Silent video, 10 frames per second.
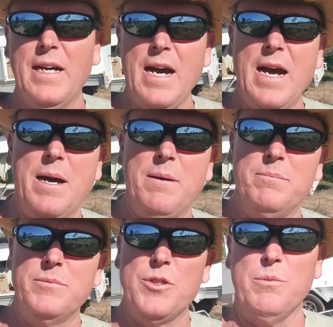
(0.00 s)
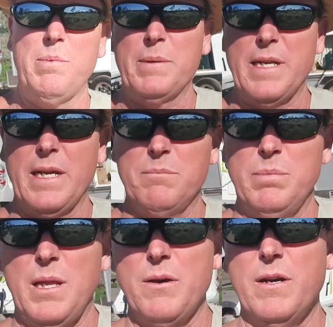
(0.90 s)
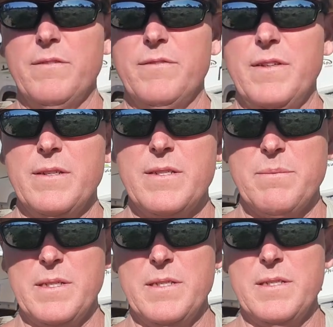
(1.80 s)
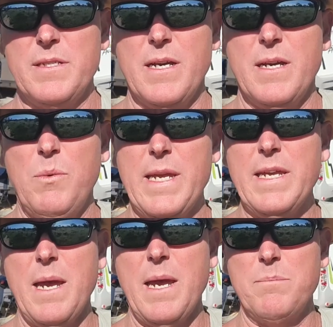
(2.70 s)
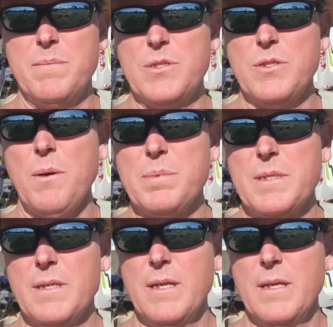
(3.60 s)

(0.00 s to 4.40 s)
Dude will pop it down below, hopefully, some of these Wikicamp stops.